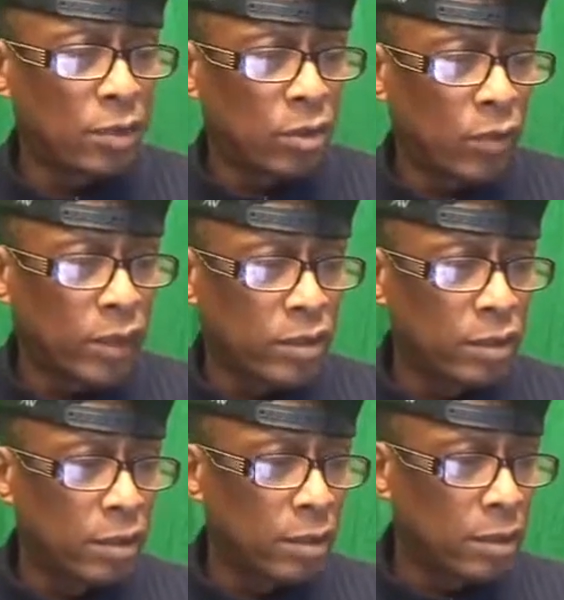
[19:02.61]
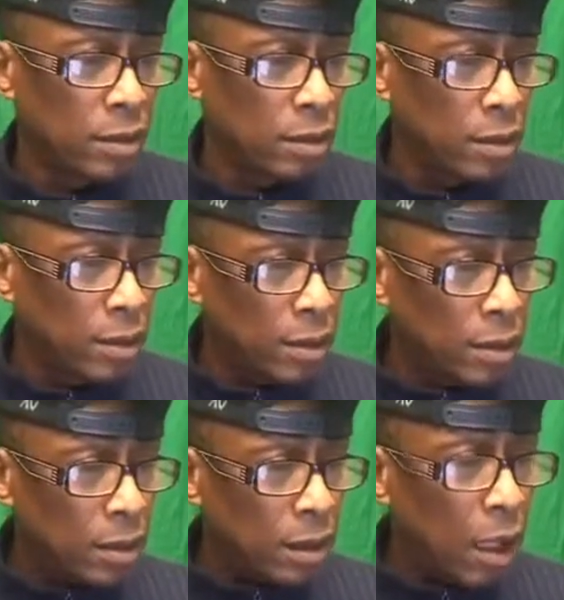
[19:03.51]
your question.
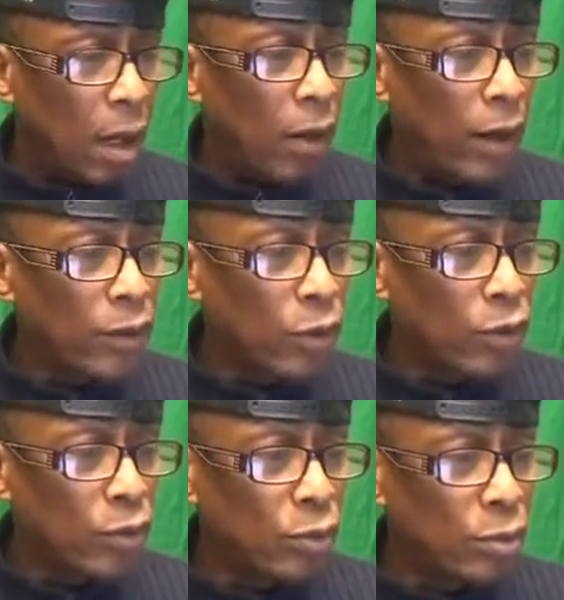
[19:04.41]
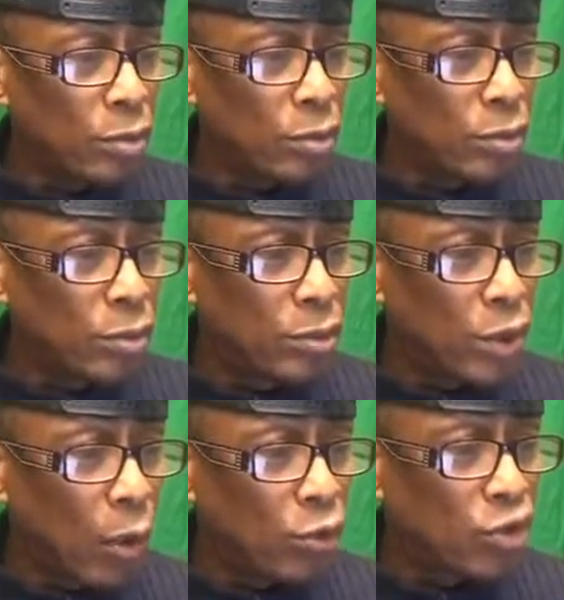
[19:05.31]
Oh, I know you
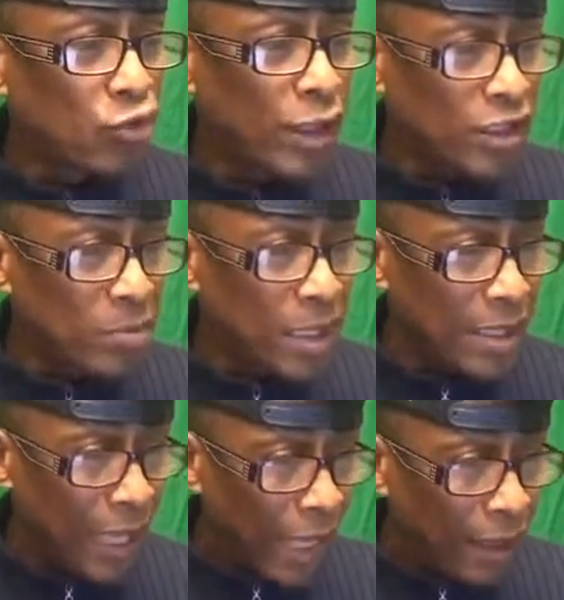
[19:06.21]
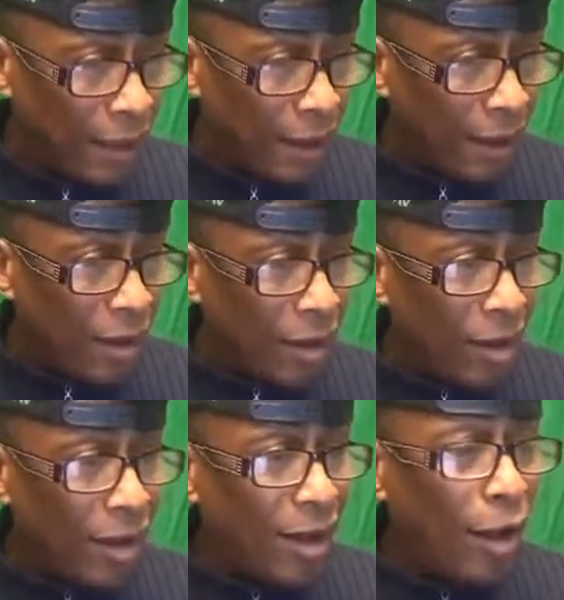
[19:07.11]
don't trust me yet.
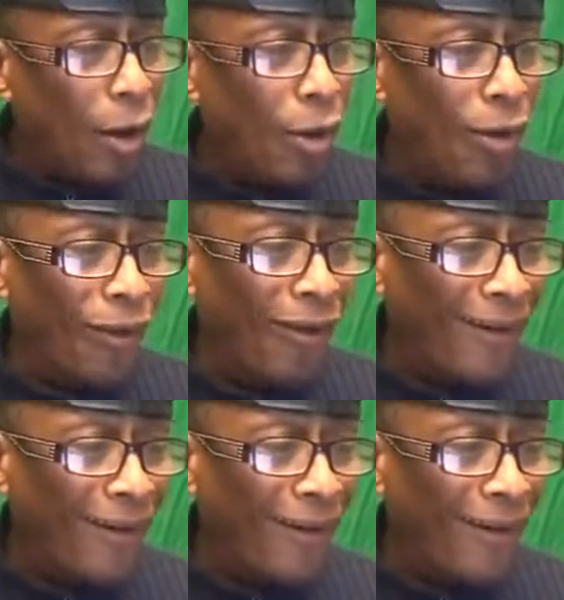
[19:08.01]
Oh.